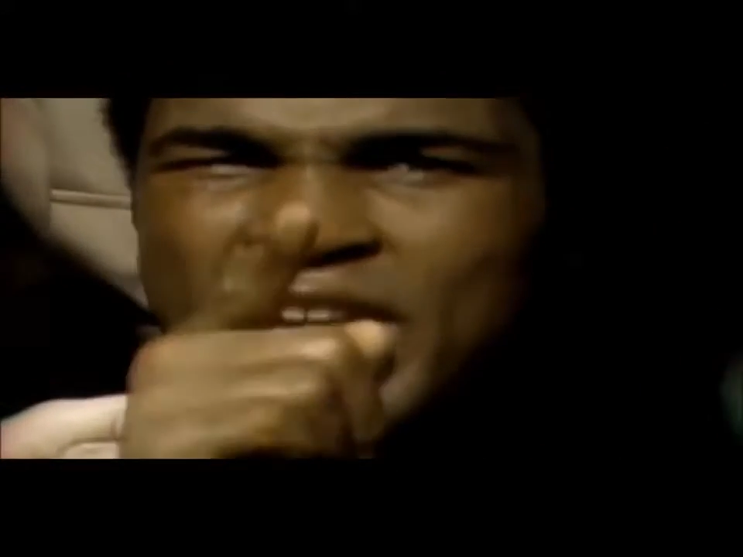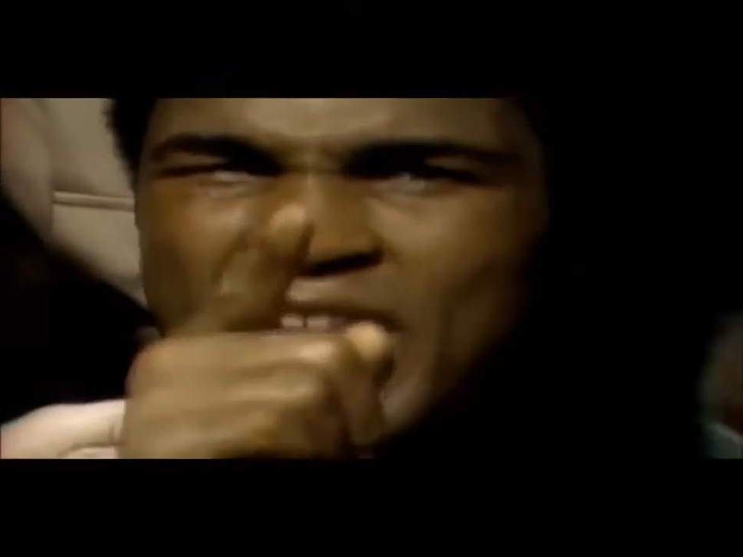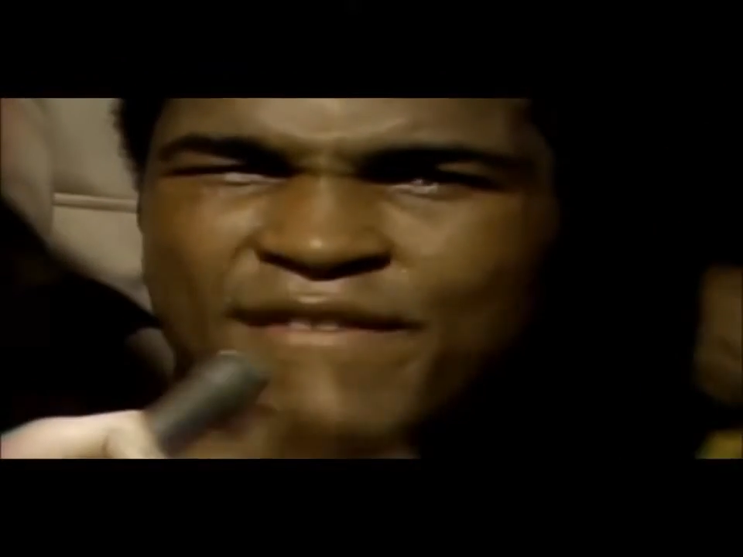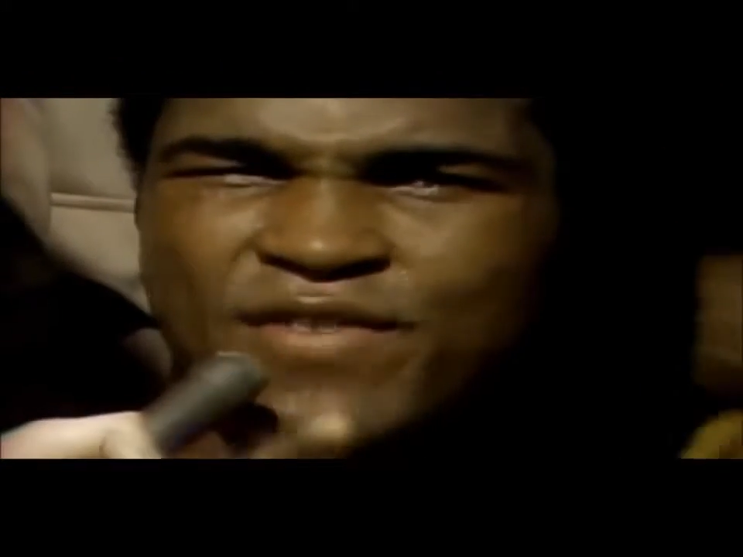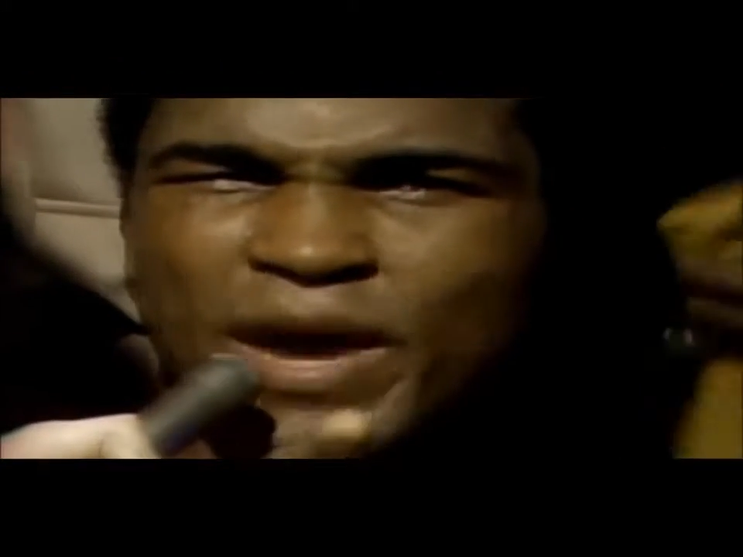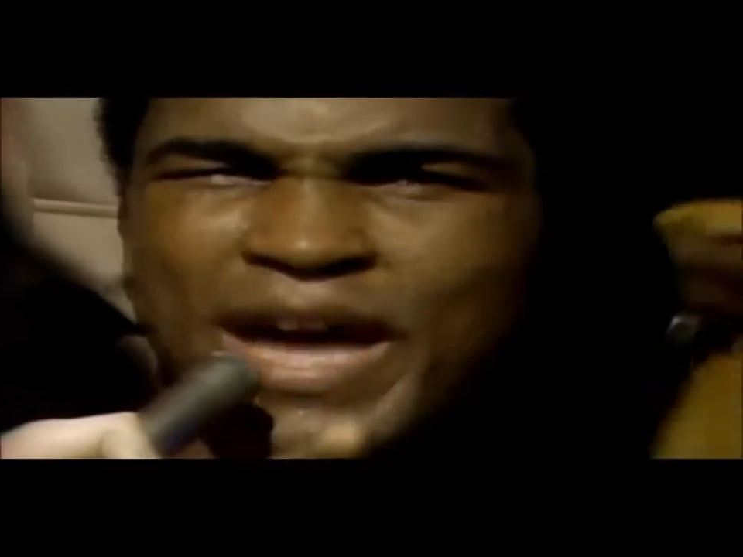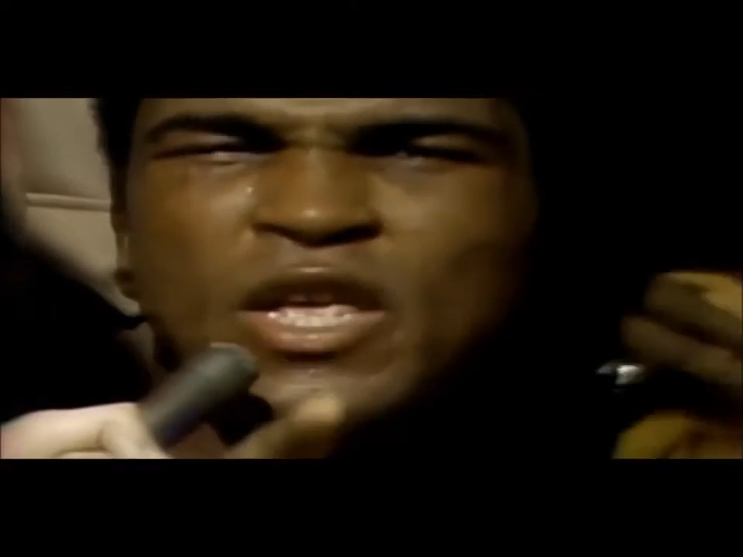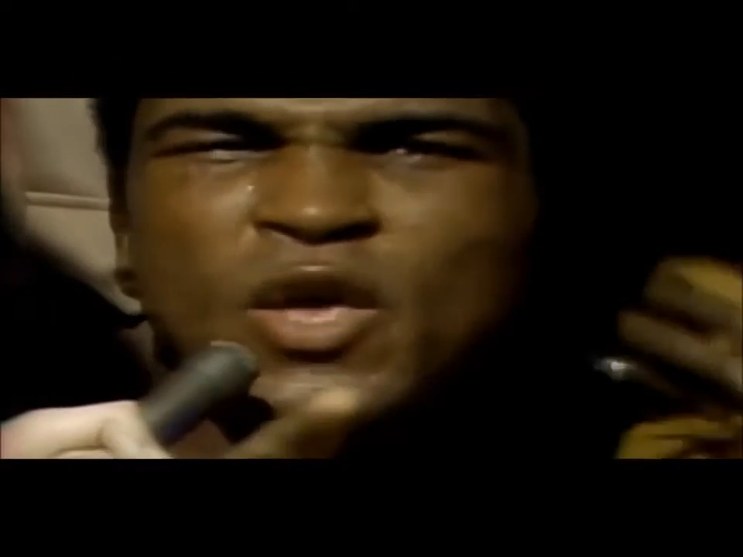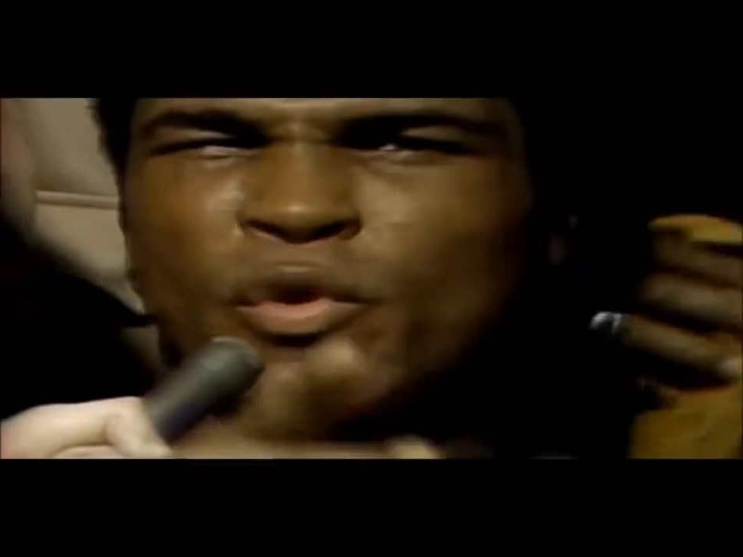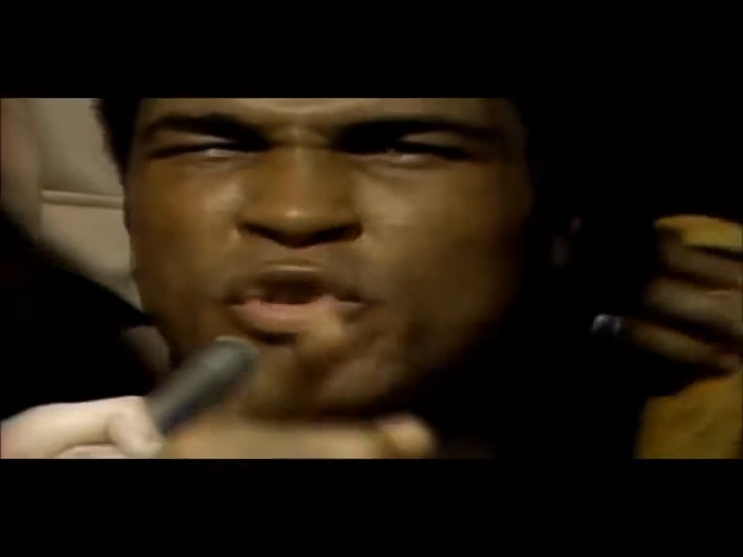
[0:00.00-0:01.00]
with a
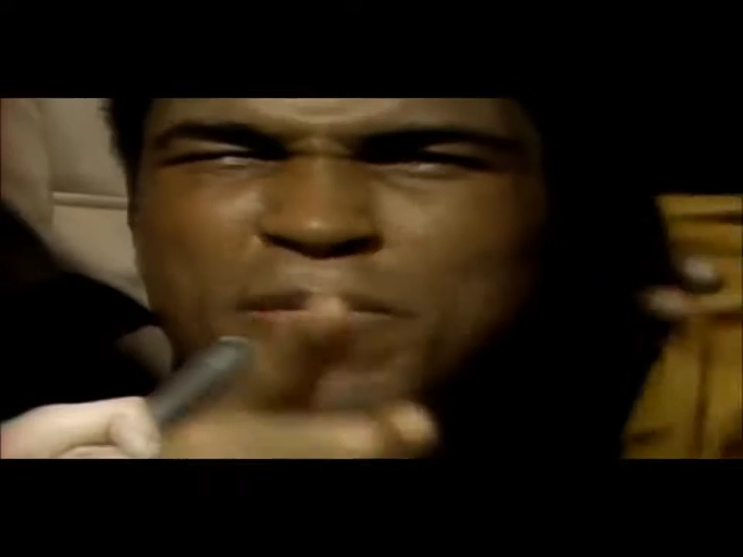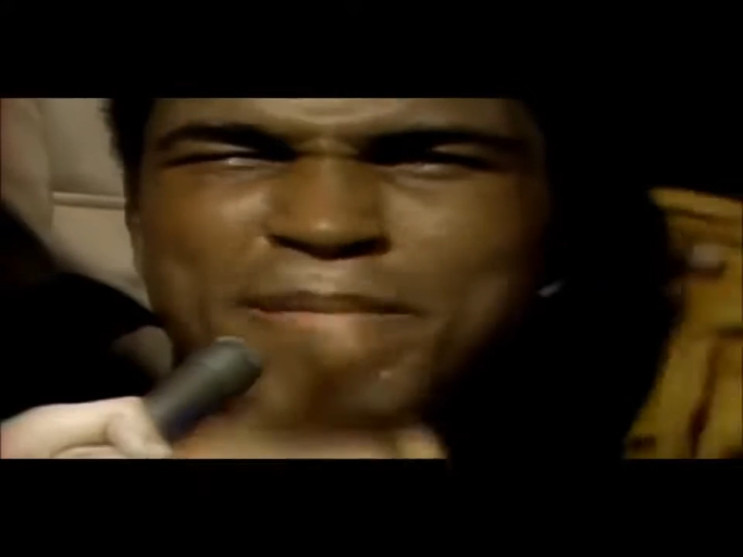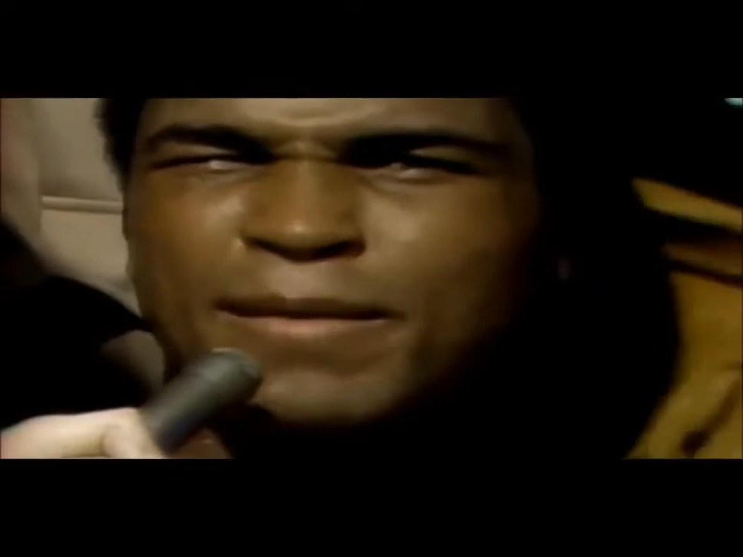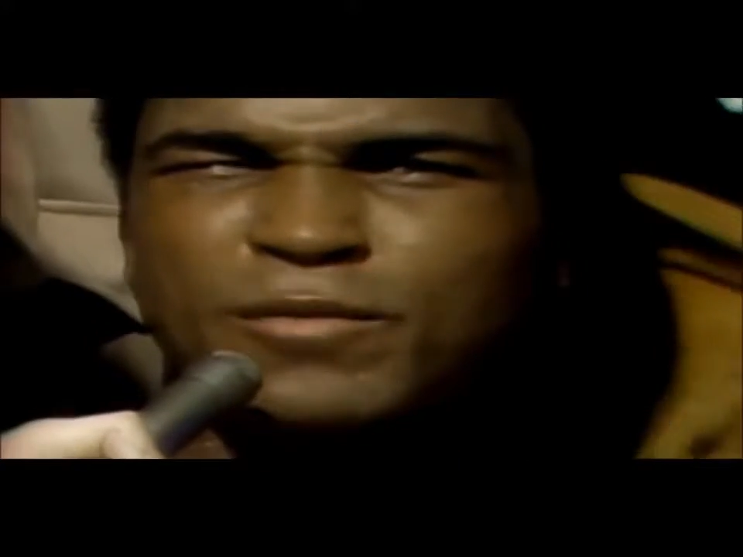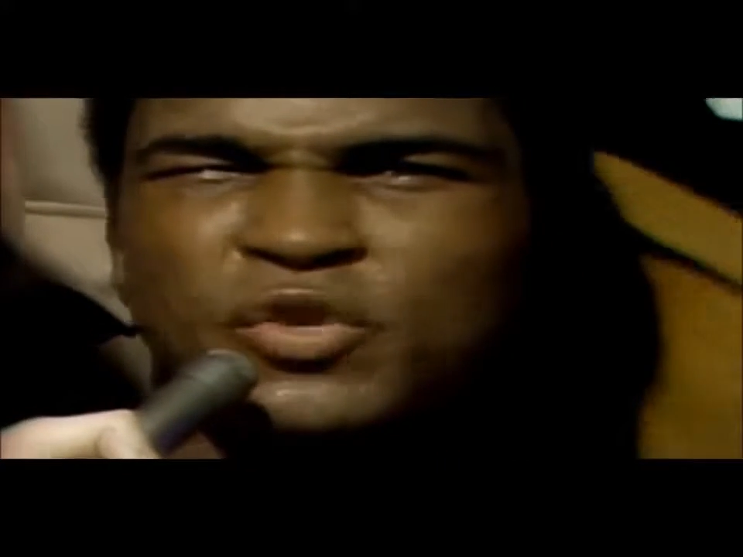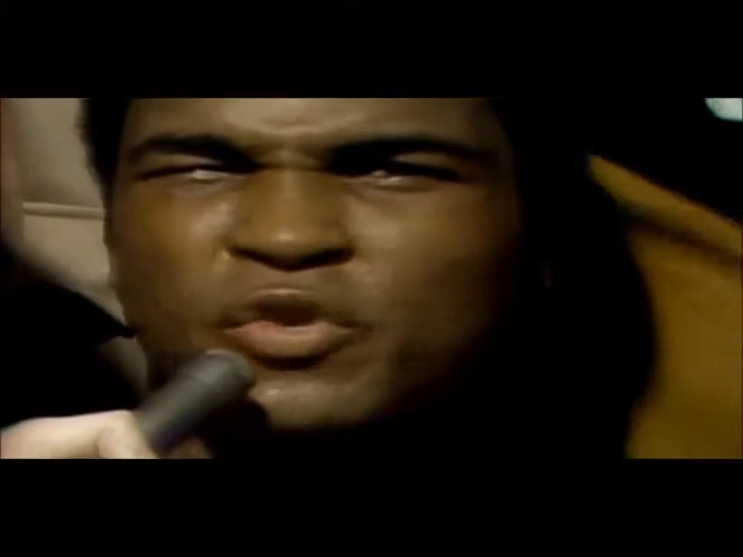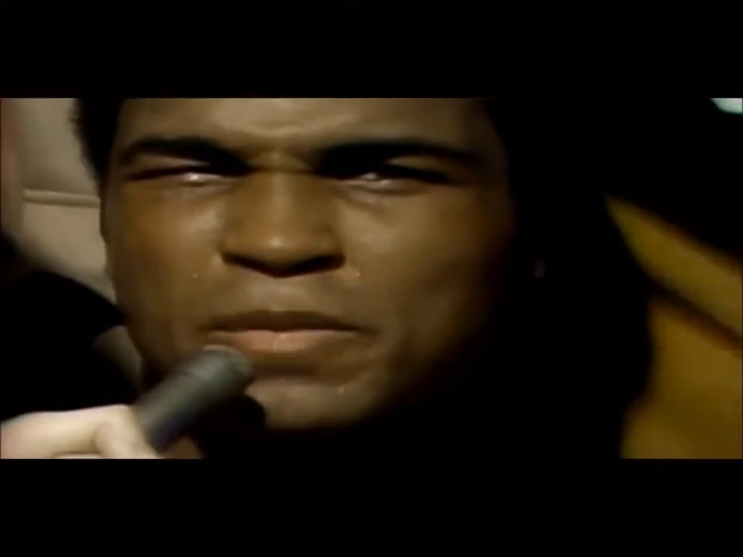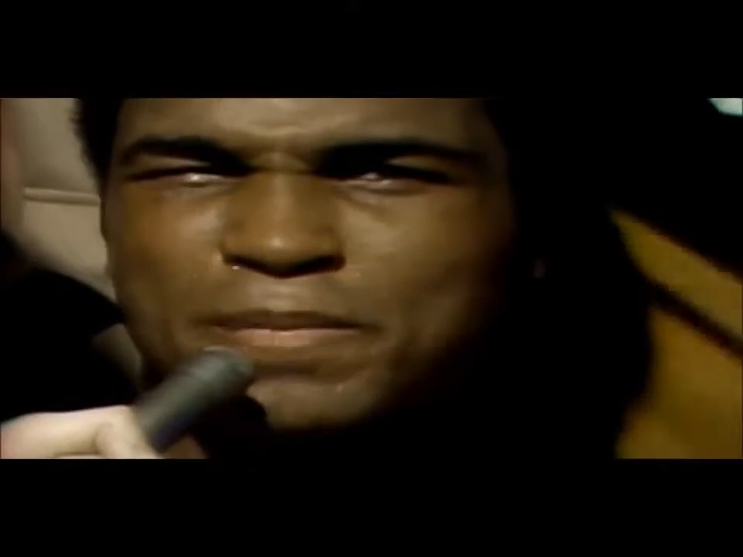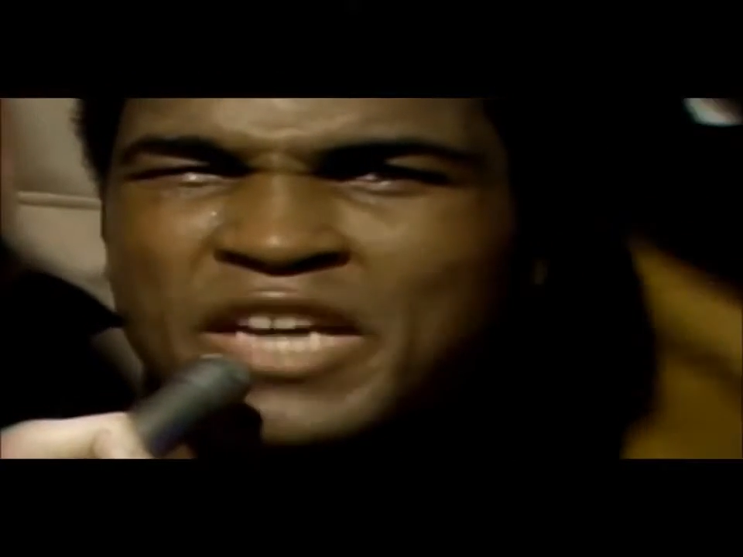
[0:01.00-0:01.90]
heavyweight when you make him shoot his